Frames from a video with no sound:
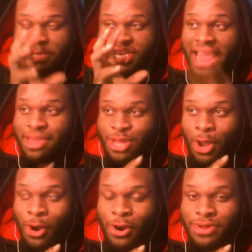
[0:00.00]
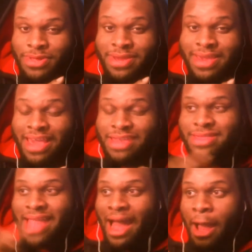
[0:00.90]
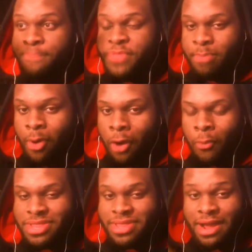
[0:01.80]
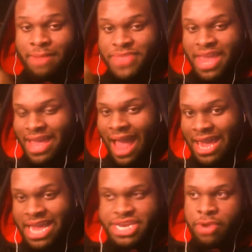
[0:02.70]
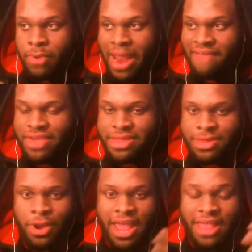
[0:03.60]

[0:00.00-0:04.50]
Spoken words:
J-Stars is not up to par with the Tenkaichi graphics,